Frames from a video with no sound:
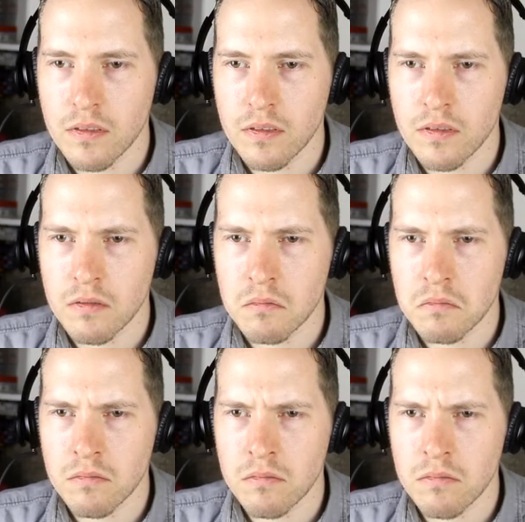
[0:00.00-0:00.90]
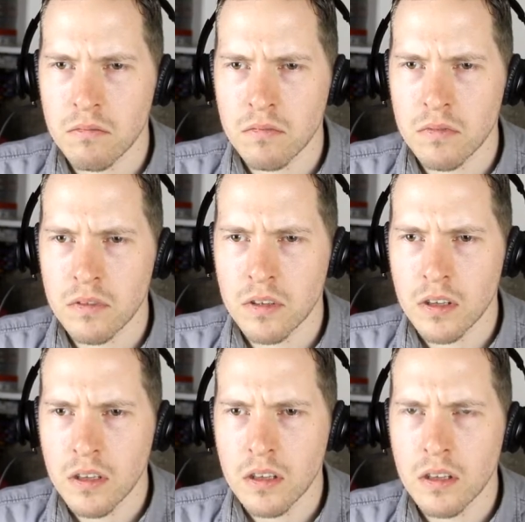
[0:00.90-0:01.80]

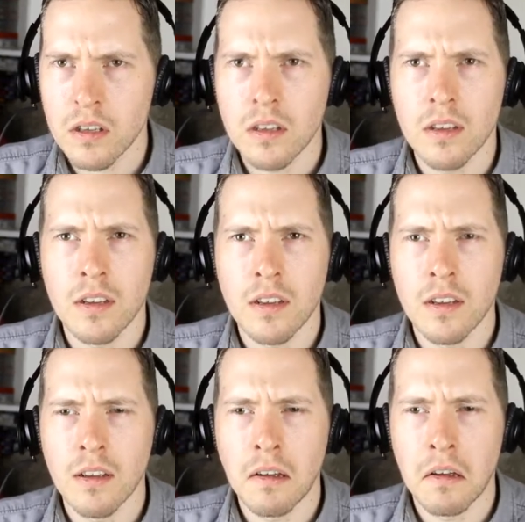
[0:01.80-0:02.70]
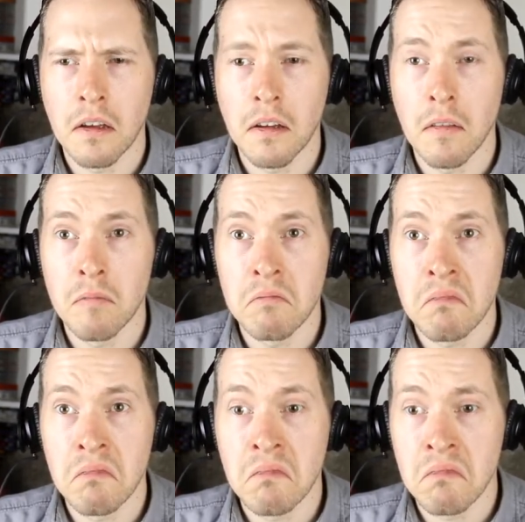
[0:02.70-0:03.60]

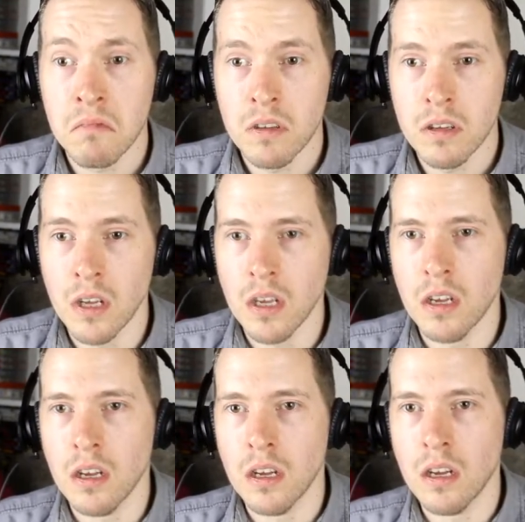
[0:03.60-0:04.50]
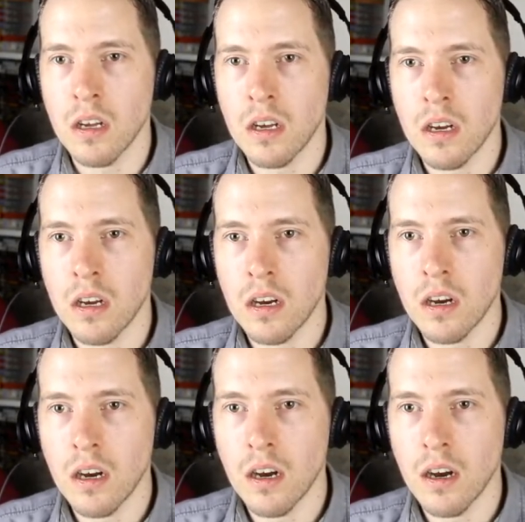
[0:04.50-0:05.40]

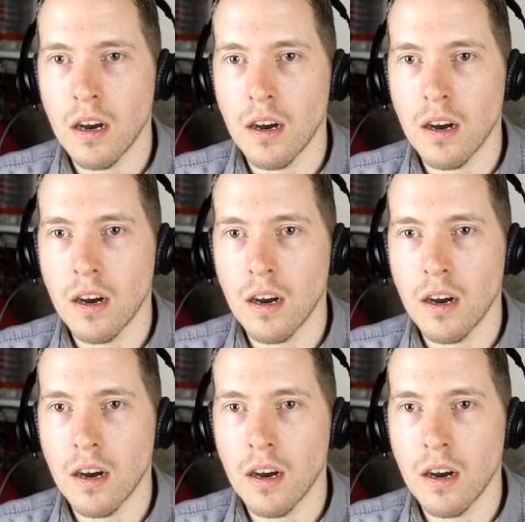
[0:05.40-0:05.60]
(silence)